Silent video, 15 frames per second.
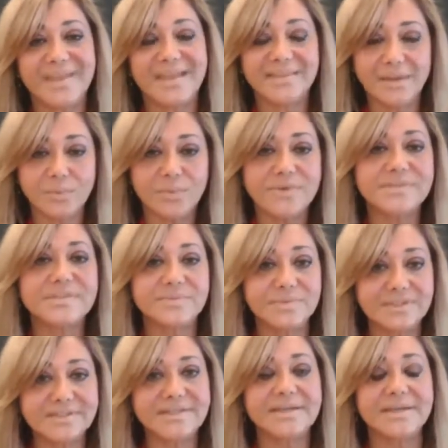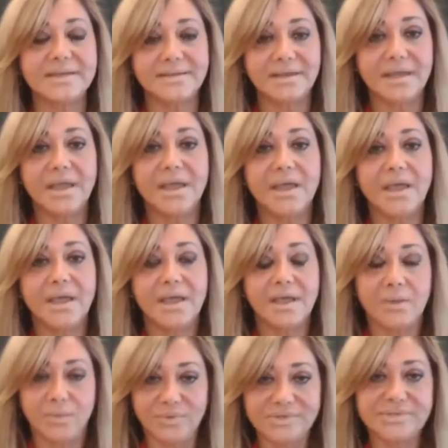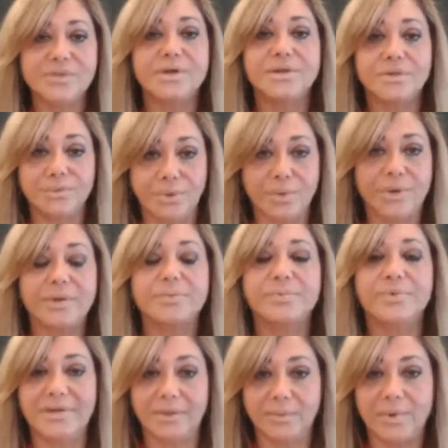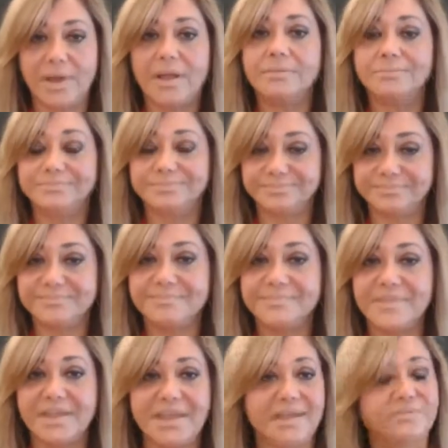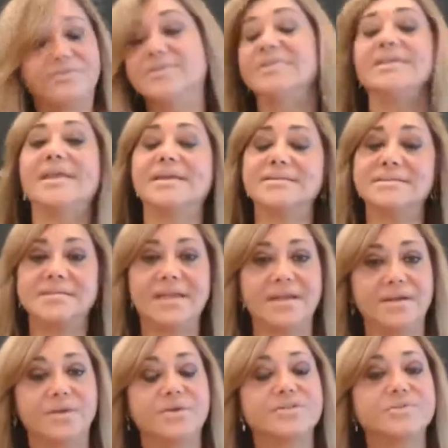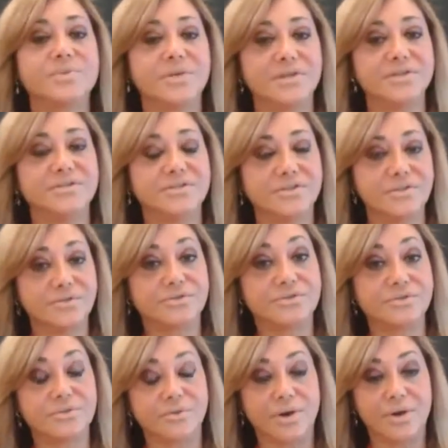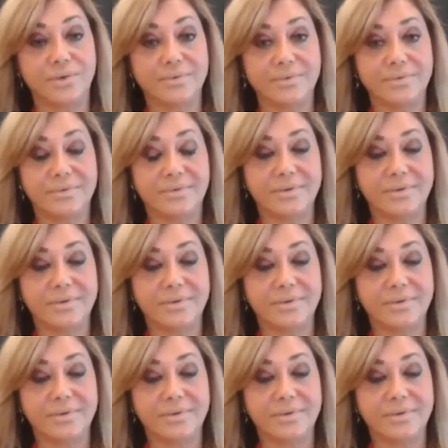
And then once we did, we started growing pretty well. And for the next 10 years, we continued to grow.